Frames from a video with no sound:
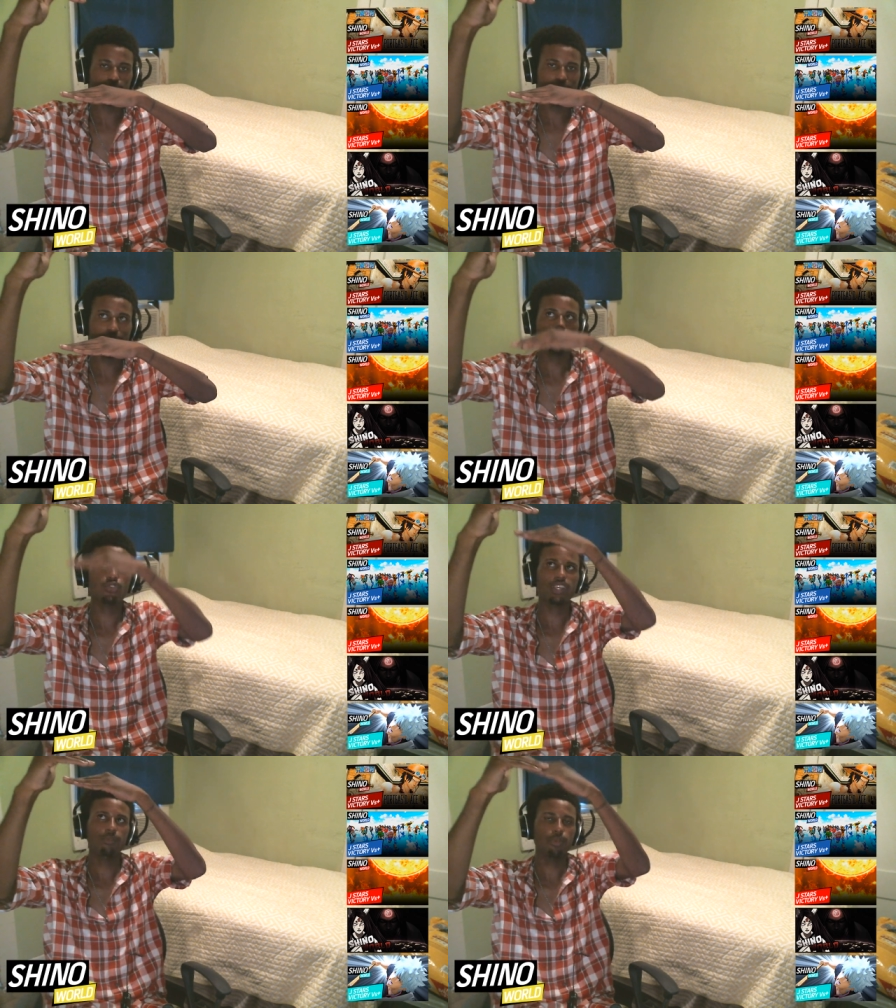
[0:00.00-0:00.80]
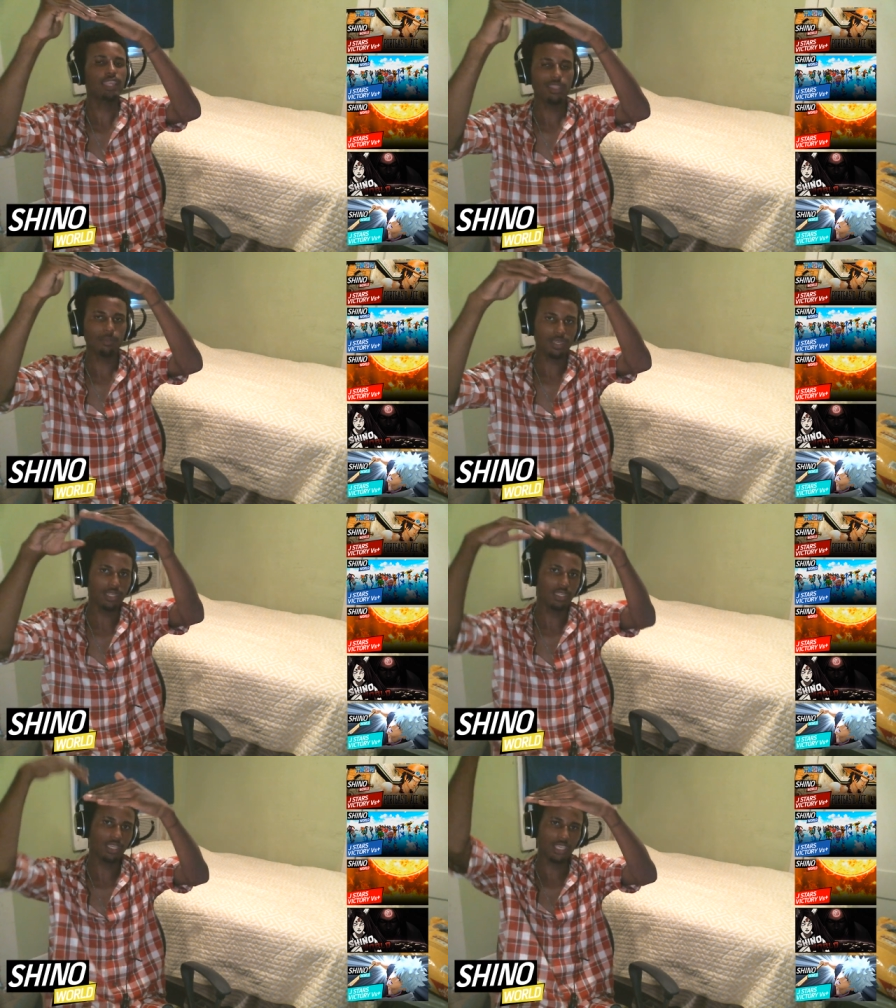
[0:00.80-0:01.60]
bit higher so I can break that limit
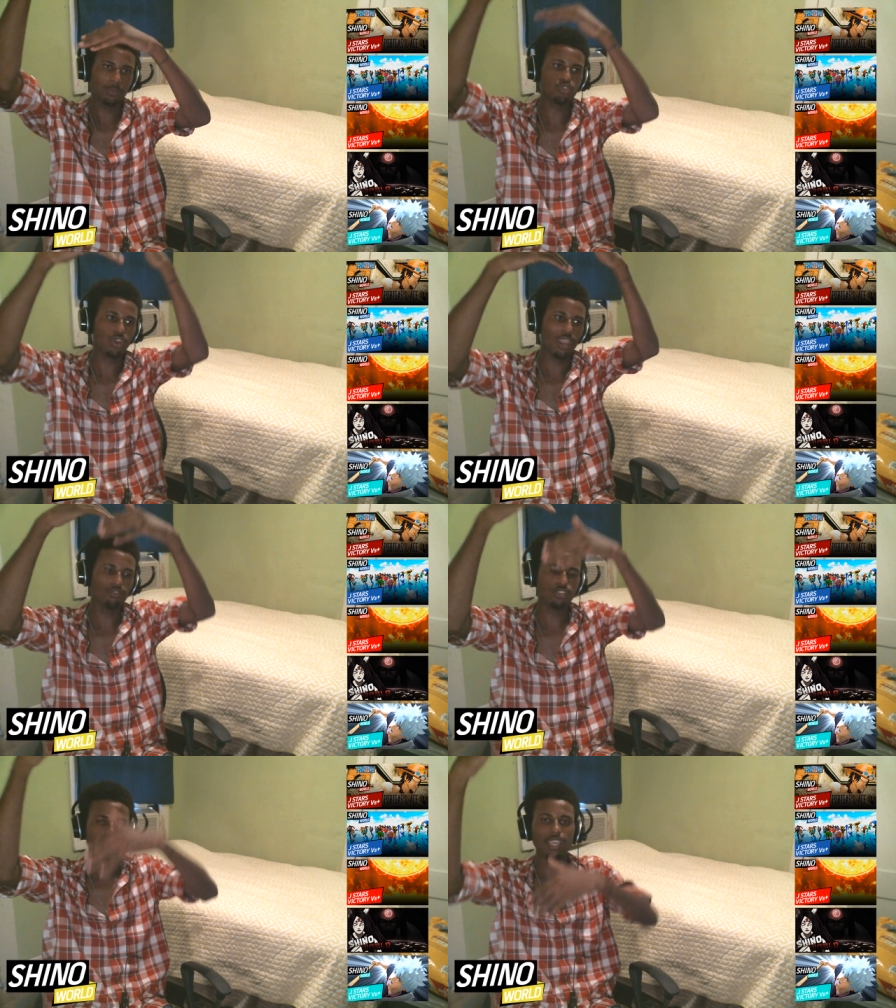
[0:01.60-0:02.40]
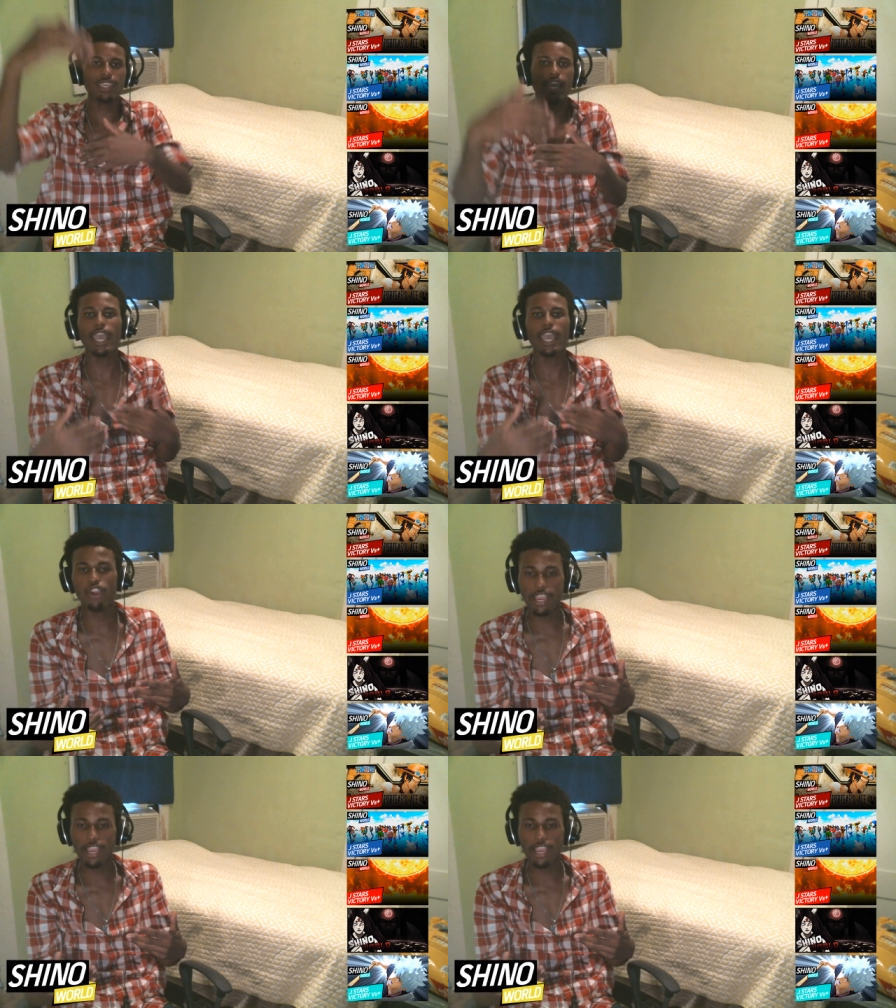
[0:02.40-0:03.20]
and then keep striving so I can get higher and
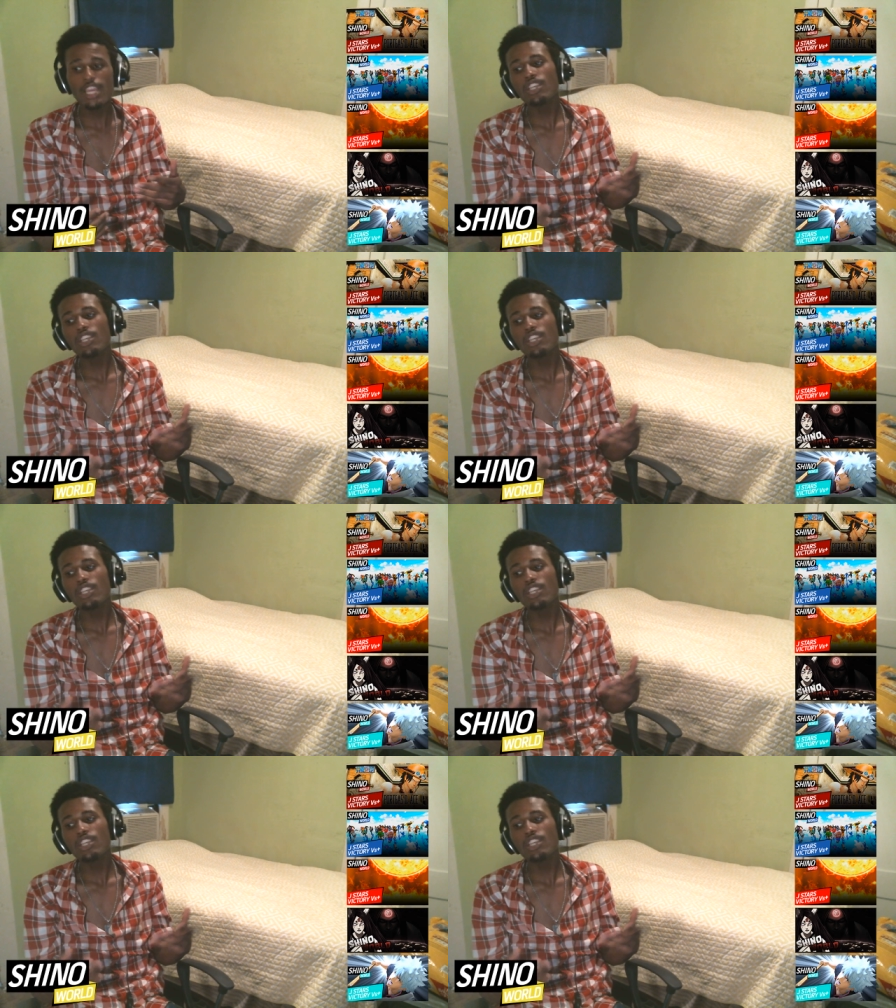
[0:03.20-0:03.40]
higher.